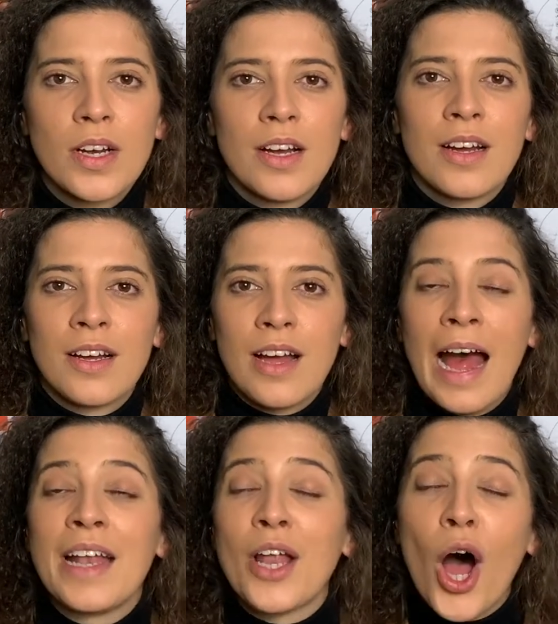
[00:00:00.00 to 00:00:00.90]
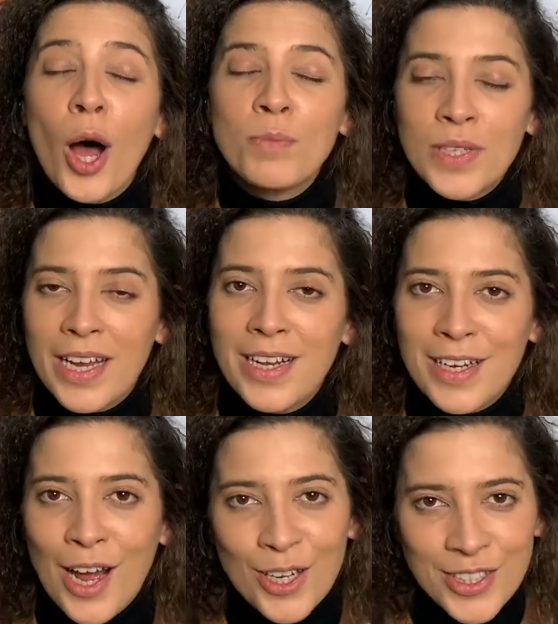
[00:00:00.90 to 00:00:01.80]
and updated
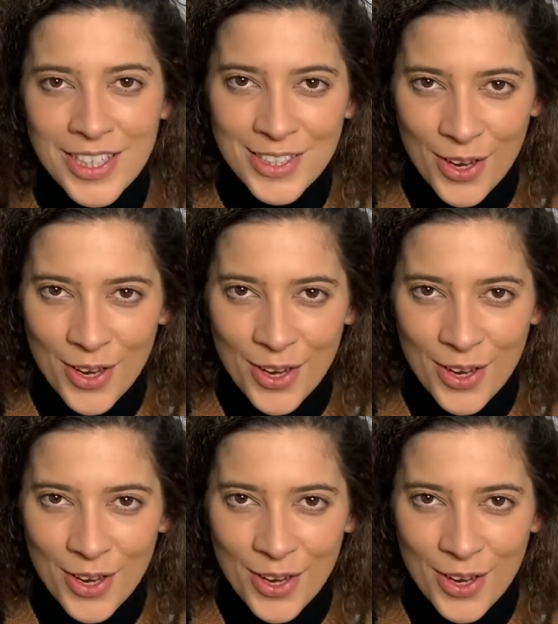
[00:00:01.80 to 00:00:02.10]
content